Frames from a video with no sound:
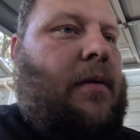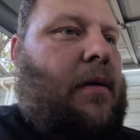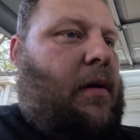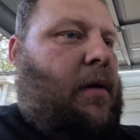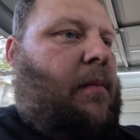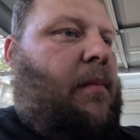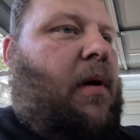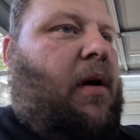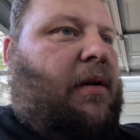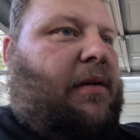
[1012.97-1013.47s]

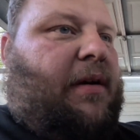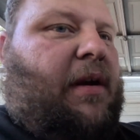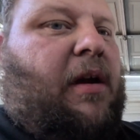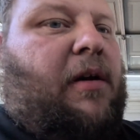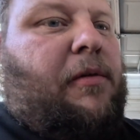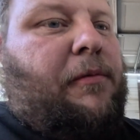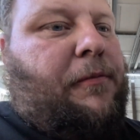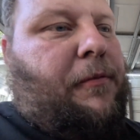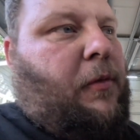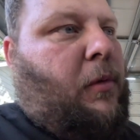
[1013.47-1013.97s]
or marked
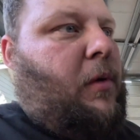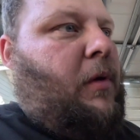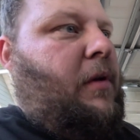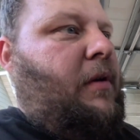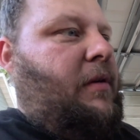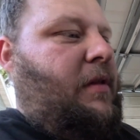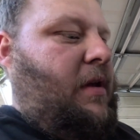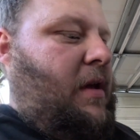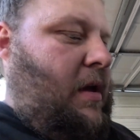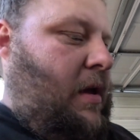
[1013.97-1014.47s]
out
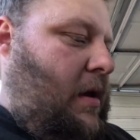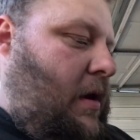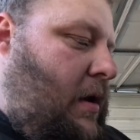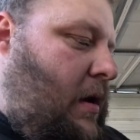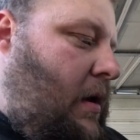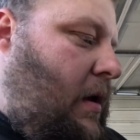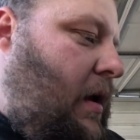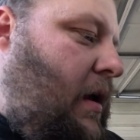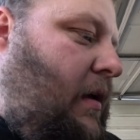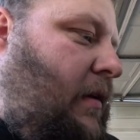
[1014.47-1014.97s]
for the
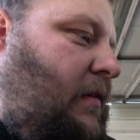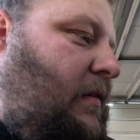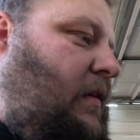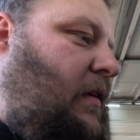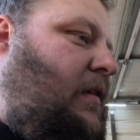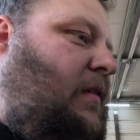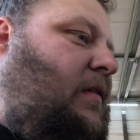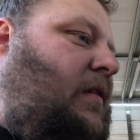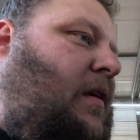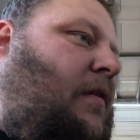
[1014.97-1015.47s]

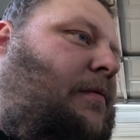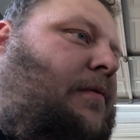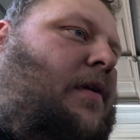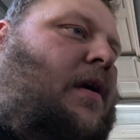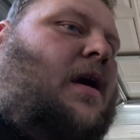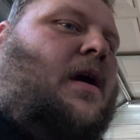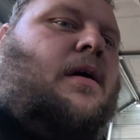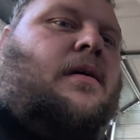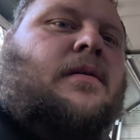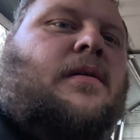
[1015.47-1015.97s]
AC stuff yet.